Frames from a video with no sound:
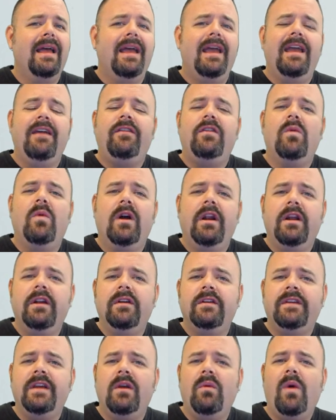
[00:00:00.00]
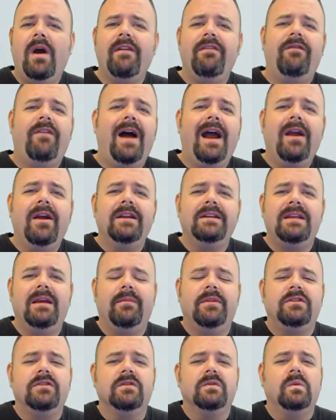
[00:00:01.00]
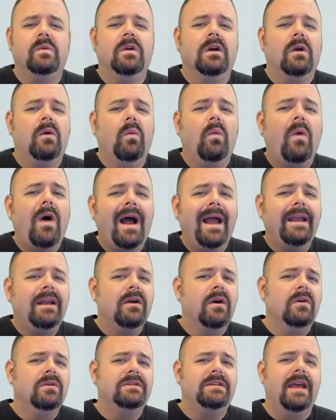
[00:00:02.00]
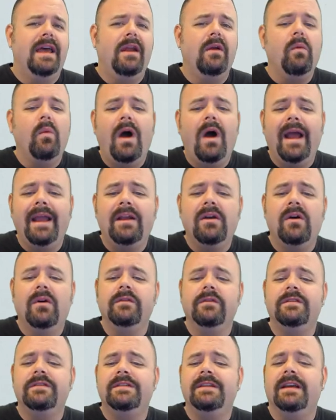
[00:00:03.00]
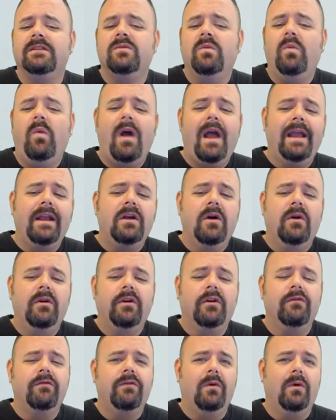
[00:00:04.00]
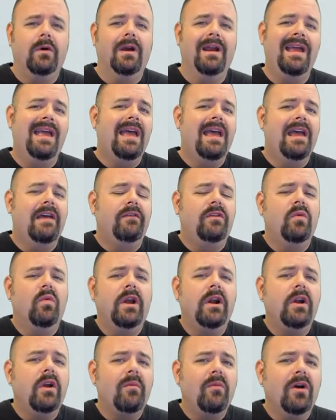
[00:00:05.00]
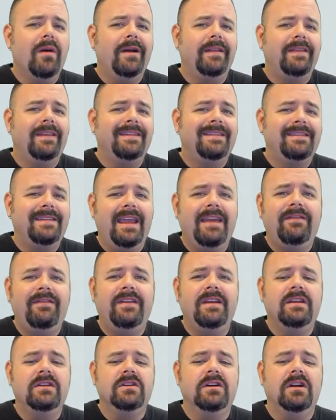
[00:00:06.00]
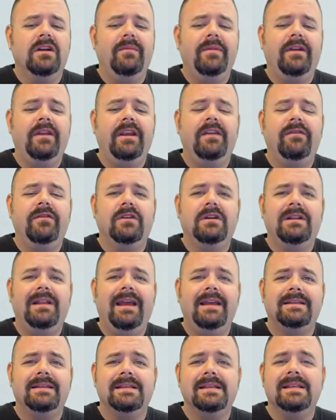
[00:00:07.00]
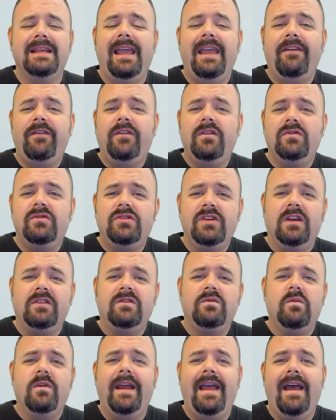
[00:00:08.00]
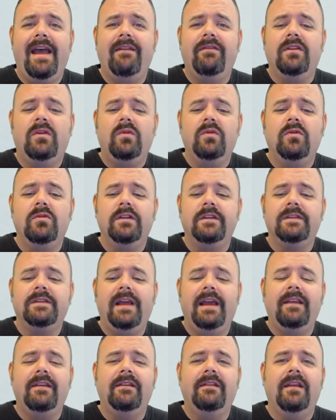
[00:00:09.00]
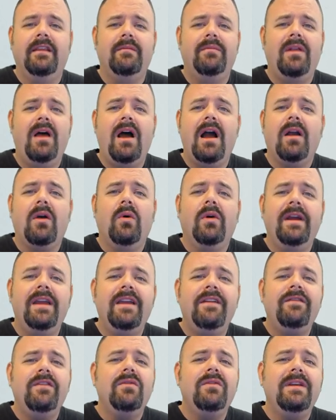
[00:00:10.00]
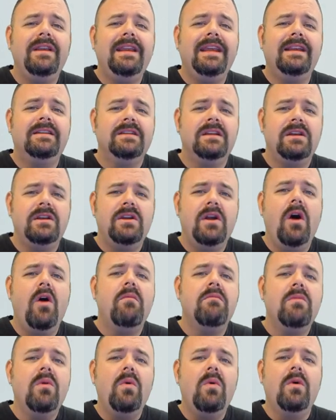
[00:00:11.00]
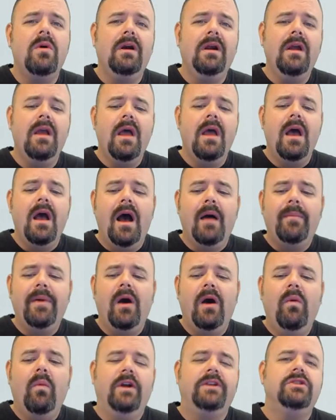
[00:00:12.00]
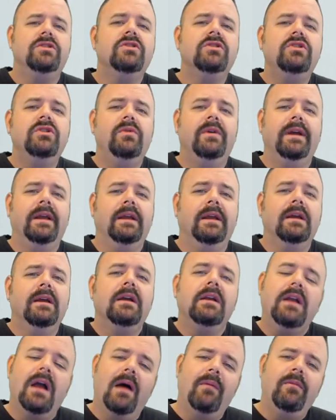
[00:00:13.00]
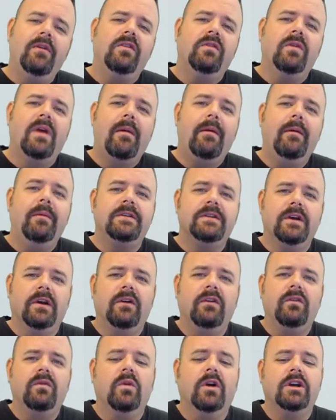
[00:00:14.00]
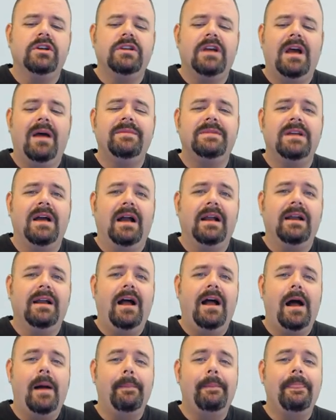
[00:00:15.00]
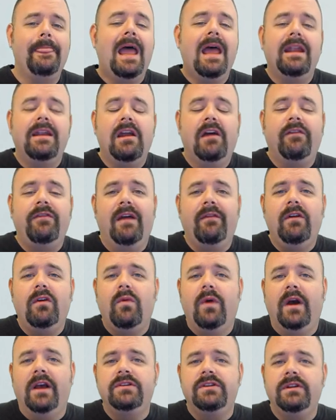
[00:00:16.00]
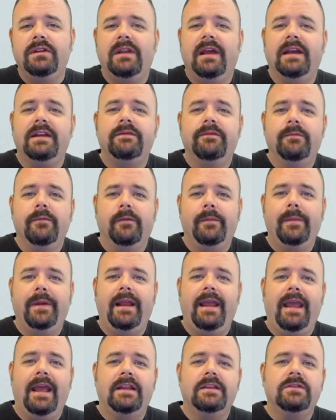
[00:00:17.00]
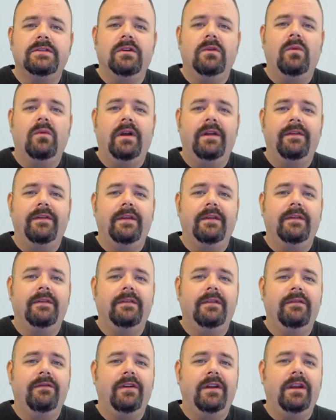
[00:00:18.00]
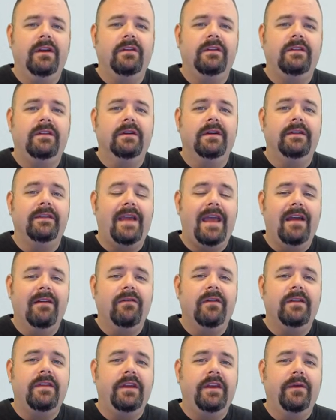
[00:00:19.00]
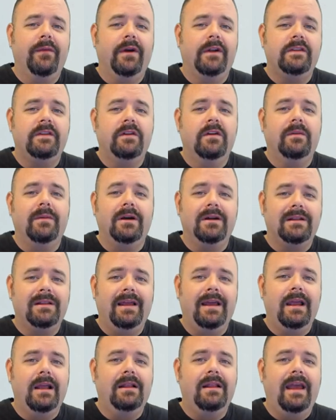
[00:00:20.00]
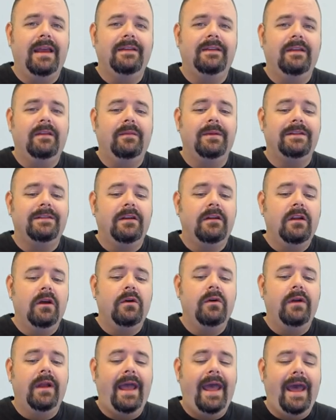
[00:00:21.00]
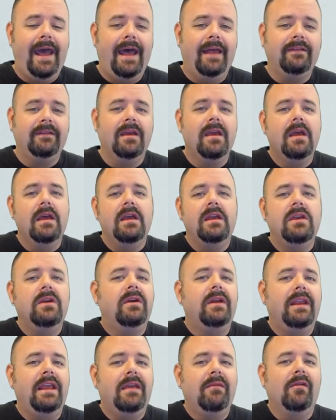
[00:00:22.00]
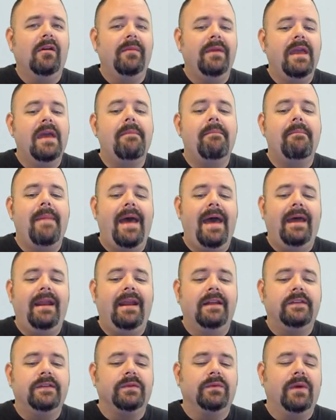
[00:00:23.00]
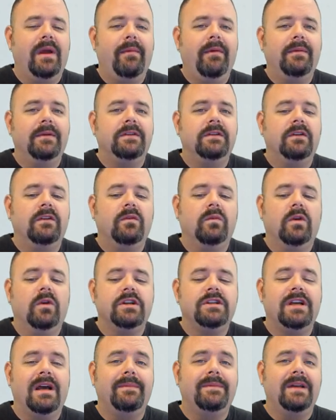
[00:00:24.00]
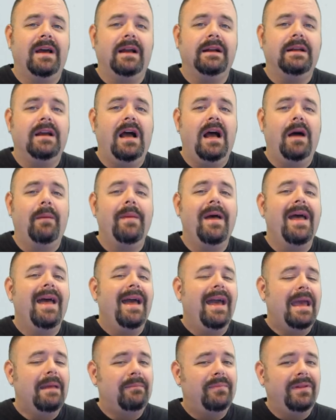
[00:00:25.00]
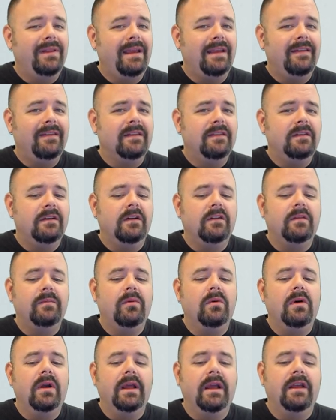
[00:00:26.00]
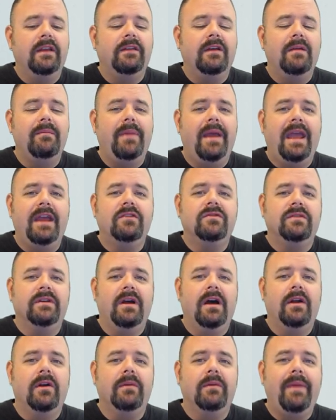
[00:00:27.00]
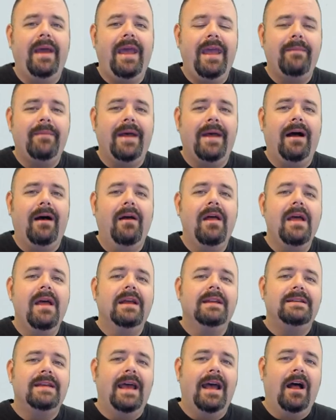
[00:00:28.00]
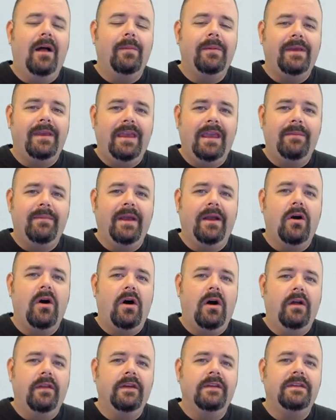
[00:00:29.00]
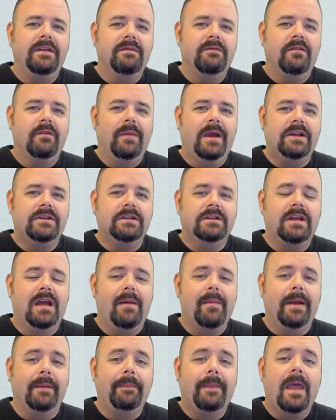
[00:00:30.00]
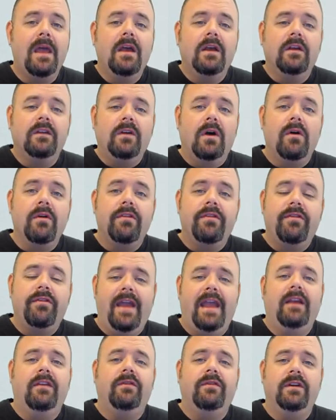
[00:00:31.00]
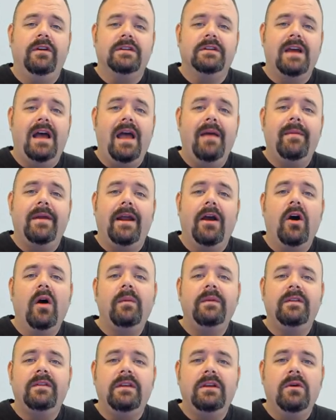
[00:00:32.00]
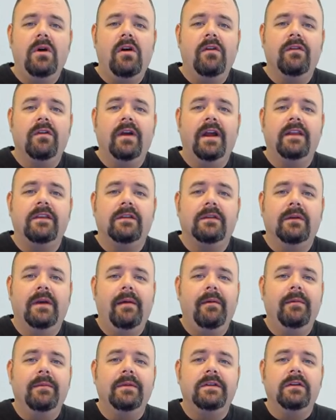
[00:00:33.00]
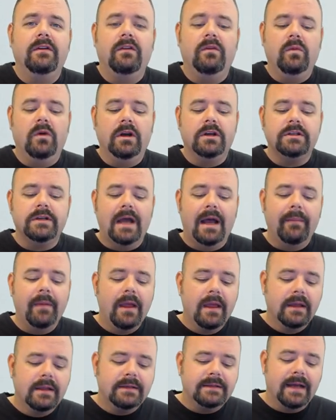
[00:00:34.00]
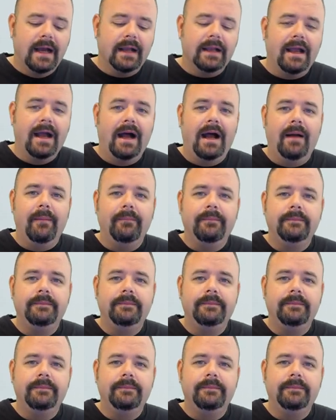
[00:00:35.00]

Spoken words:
if you want to understand why firing temperatures work, why cone 10, why cone 6, why cone 04, if you want to know more about the safety and durability of your glazes, if you just want to have the coolest glazes on the block, or if you need to know more about what you're doing, come to ceramicmaterialsworkshop.com. Now, if you have a question you'd like for me to answer in one of the video series, Everything You Want to Know About Clay and Glazes, but didn't know who to ask, you can email me at matt@ceramicmaterialsworkshop.com. And please consider supporting us on Patreon or PayPal to help keeping all this information coming. So thanks for your time, and I hope to see you over at ceramicmaterialsworkshop.com.